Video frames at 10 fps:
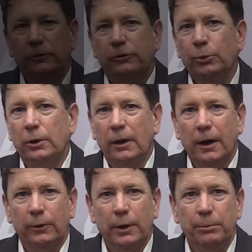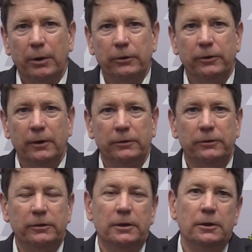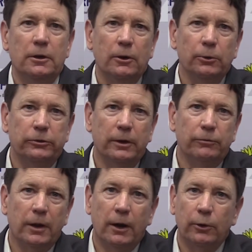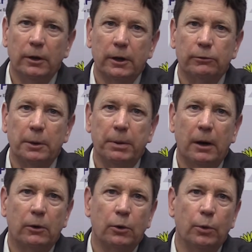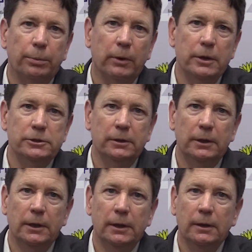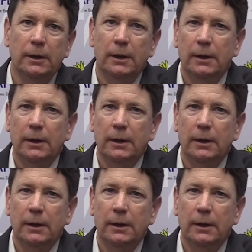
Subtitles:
Stuart Lowry, President and CEO, Sunflower Electric Power Corporation again.